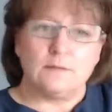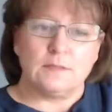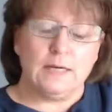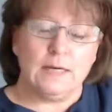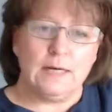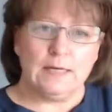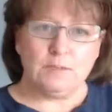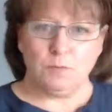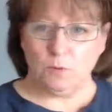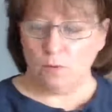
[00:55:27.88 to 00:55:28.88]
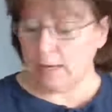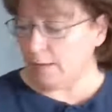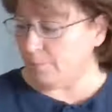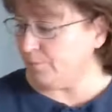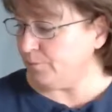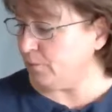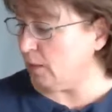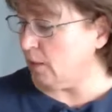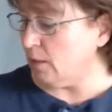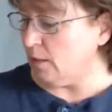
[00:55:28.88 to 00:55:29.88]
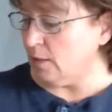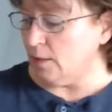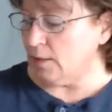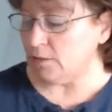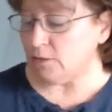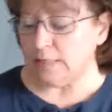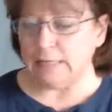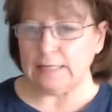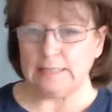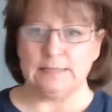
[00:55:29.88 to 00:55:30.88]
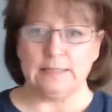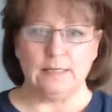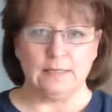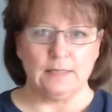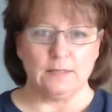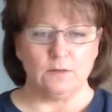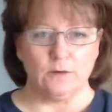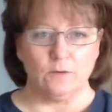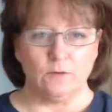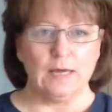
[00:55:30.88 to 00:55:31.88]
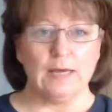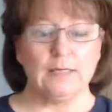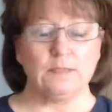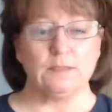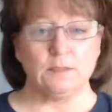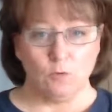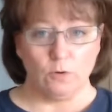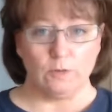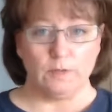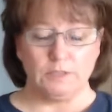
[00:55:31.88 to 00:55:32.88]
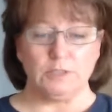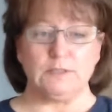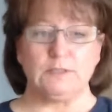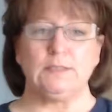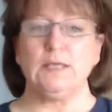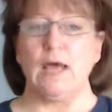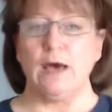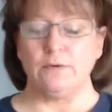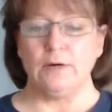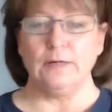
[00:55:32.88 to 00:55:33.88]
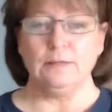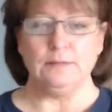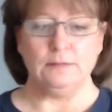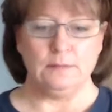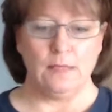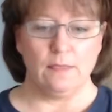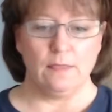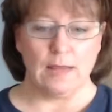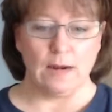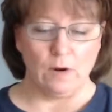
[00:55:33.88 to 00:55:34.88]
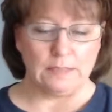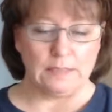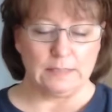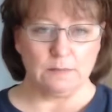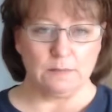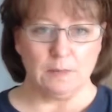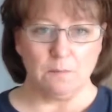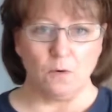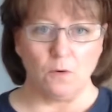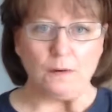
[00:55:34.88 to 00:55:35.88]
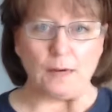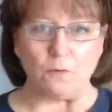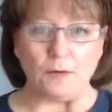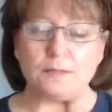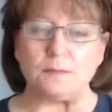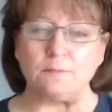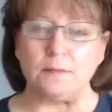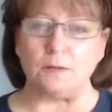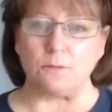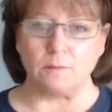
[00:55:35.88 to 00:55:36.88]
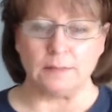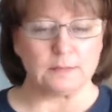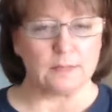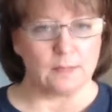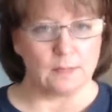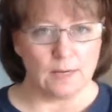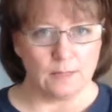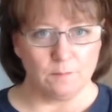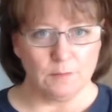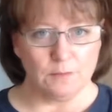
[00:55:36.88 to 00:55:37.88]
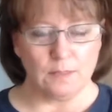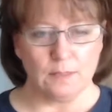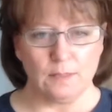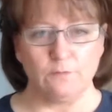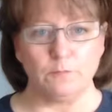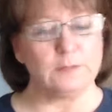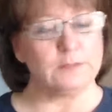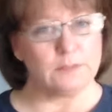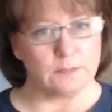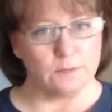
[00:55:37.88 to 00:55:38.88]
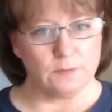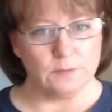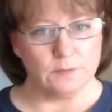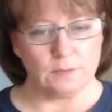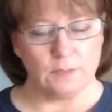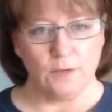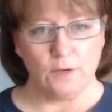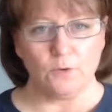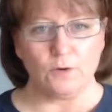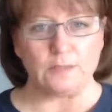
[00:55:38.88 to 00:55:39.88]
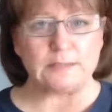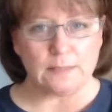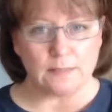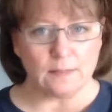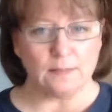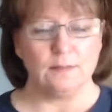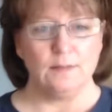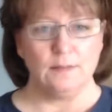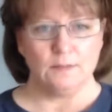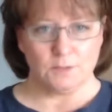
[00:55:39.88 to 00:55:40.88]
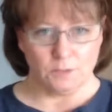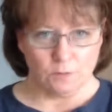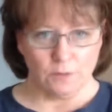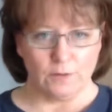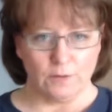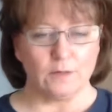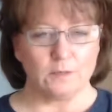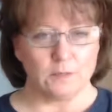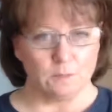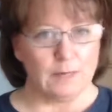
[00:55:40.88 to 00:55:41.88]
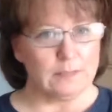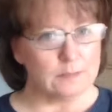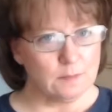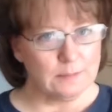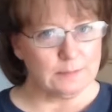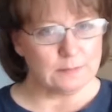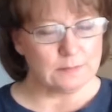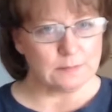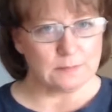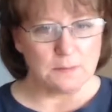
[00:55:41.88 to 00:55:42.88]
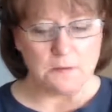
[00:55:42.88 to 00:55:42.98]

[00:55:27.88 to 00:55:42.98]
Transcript: and it gets put away. So then I decided that the Grow Alliance is more than just us gathering, that I wanted it to be more. I want it to be a robust online community of business owners who are seeking to grow their hearts, their minds, and their businesses.